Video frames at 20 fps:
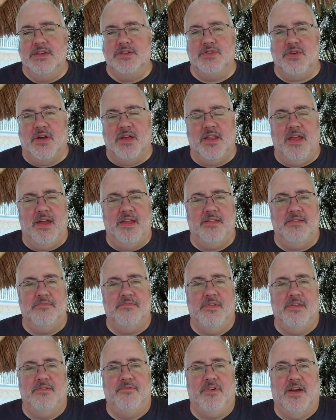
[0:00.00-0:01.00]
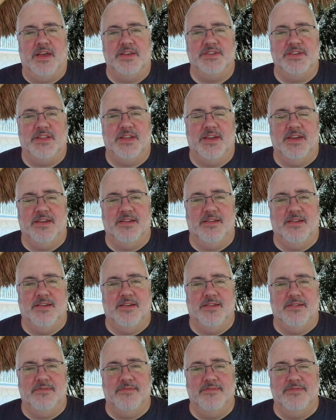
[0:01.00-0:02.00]
So I'd advise you
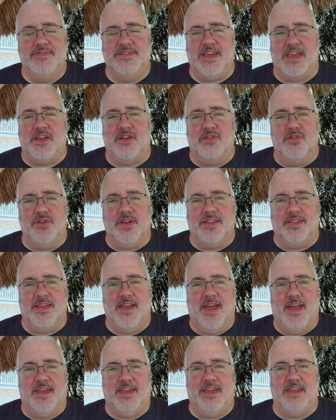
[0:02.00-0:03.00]
to take a look at that,